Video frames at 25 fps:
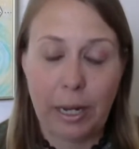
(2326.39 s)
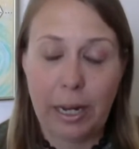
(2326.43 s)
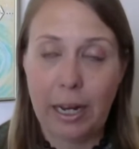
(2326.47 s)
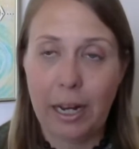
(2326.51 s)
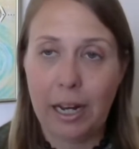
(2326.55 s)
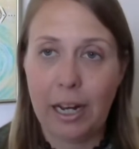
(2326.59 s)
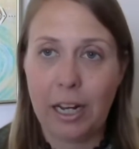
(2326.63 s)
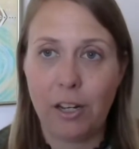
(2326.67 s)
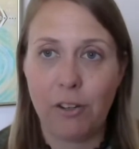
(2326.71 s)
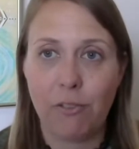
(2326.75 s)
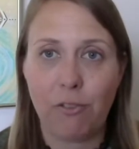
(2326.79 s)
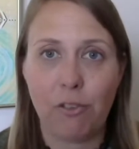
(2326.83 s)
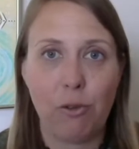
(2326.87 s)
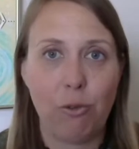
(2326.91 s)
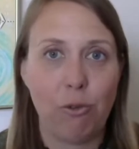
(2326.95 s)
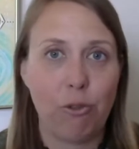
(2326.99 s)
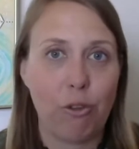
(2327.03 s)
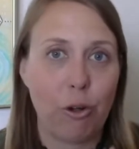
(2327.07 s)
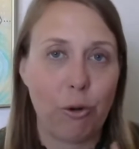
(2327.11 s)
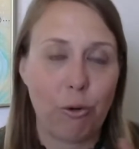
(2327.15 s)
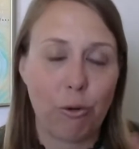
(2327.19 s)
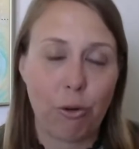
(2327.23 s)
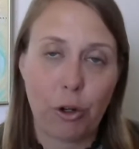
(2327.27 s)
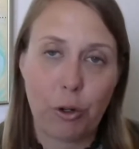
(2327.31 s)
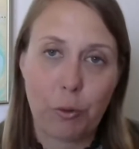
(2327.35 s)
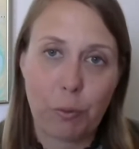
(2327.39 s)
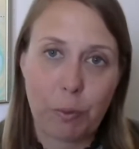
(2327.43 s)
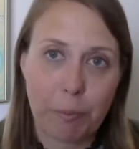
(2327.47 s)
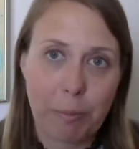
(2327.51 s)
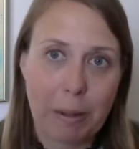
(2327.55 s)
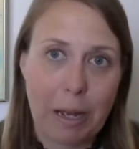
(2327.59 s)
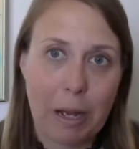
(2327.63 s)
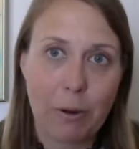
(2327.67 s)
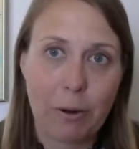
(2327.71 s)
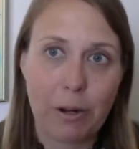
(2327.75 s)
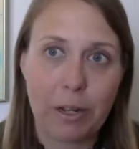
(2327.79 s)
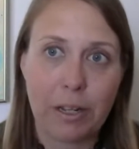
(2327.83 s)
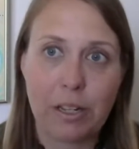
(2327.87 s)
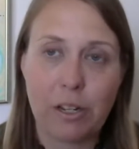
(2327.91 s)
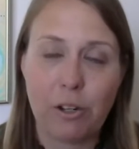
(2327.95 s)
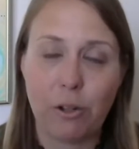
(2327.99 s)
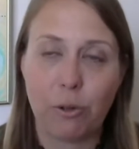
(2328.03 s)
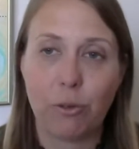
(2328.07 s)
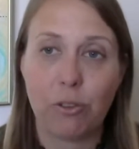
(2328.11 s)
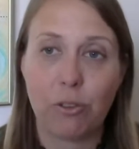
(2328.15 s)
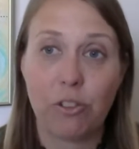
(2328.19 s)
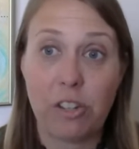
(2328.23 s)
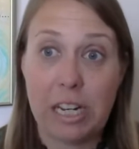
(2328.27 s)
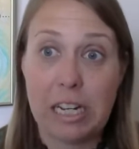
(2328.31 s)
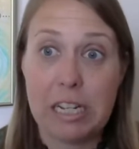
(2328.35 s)
And if you don't know about it,
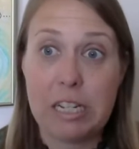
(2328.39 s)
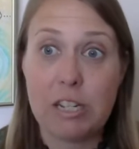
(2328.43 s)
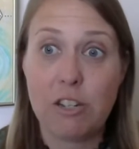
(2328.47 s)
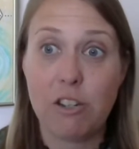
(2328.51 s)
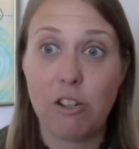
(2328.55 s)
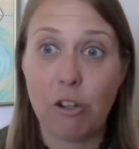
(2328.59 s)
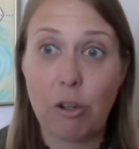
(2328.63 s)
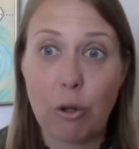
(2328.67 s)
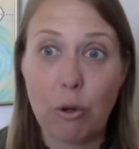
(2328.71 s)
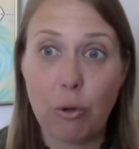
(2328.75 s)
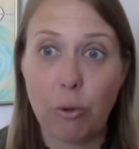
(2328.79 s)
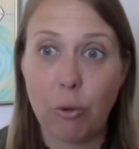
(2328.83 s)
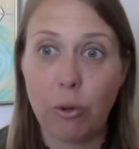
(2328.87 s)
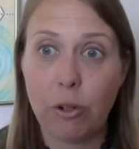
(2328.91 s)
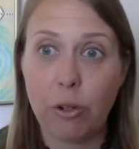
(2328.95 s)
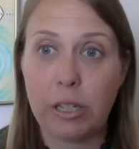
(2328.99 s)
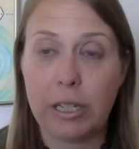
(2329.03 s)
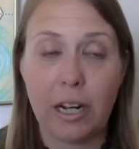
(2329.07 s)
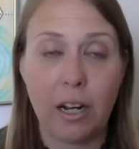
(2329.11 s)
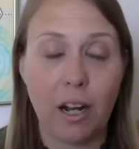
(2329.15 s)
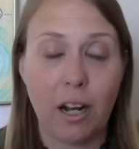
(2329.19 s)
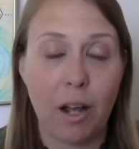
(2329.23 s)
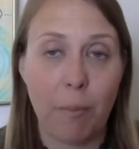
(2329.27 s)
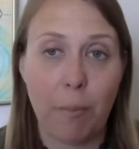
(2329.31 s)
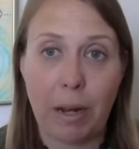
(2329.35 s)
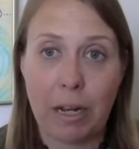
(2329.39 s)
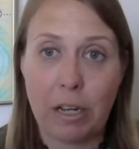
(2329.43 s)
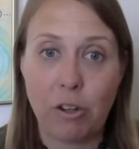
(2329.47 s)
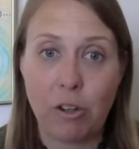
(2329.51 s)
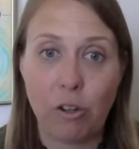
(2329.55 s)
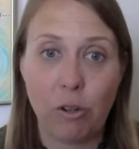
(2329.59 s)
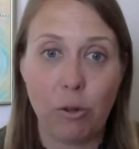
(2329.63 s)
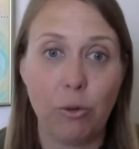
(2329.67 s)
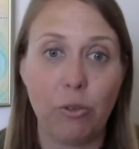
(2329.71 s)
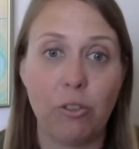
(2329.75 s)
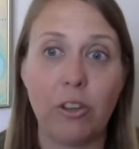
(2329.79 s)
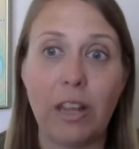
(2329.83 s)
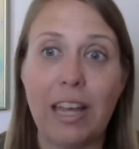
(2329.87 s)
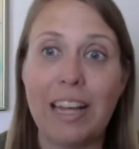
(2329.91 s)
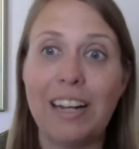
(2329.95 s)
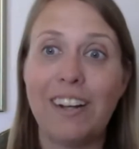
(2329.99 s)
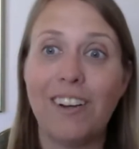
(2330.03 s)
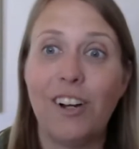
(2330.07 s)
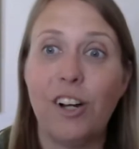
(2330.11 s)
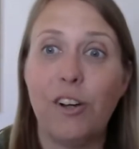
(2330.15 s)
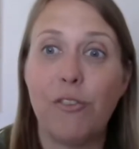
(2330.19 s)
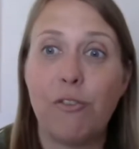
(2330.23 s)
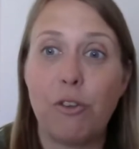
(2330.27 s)
stay tuned to get on my newsletter.